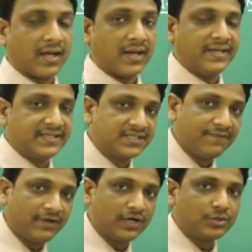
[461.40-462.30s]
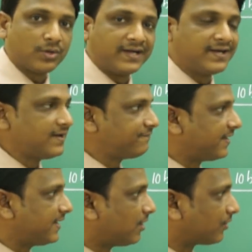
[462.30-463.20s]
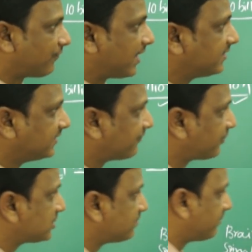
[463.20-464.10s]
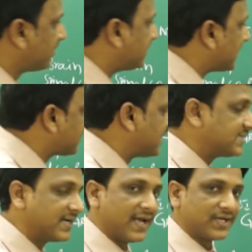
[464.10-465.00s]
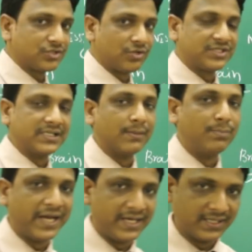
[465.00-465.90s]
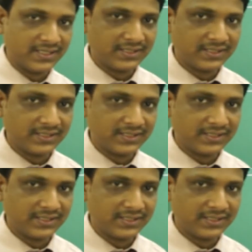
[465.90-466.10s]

and it is difficult to identify or find the difference between dendrites and axons in the brain